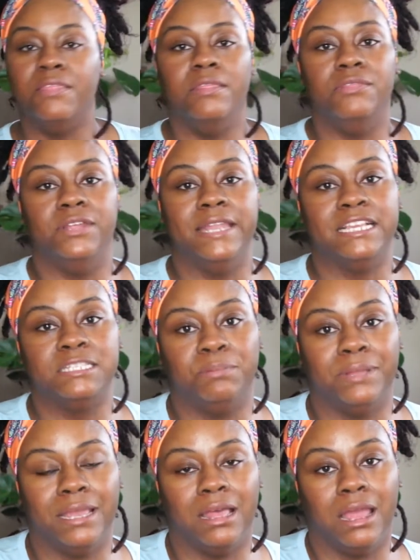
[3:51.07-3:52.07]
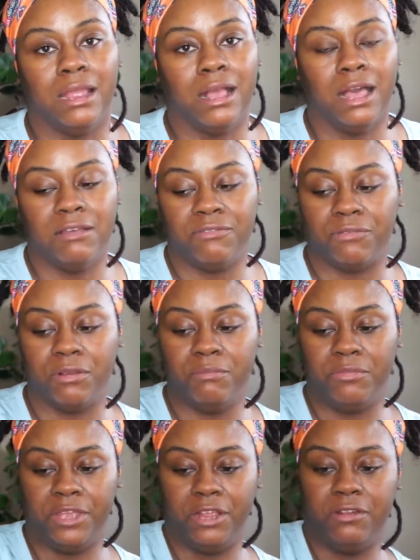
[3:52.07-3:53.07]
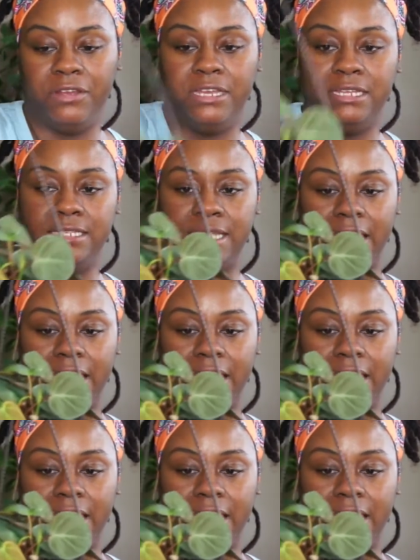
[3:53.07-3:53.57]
The next plant I got from there is